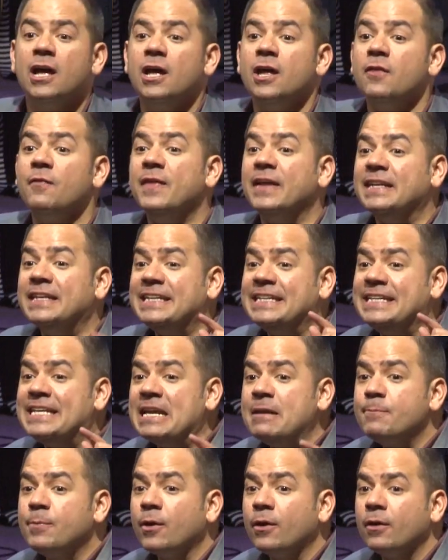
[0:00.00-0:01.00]
The
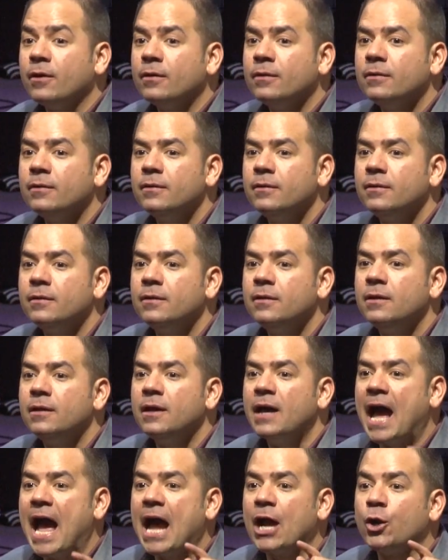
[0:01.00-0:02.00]
deeper
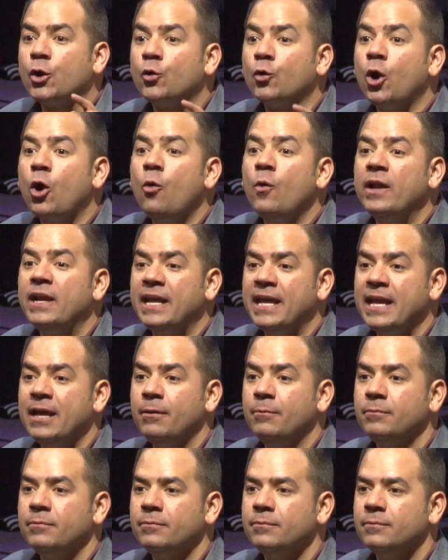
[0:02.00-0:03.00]
I grow in
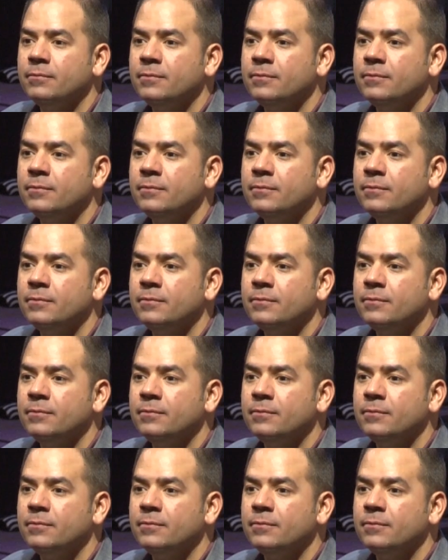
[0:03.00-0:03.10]
Him,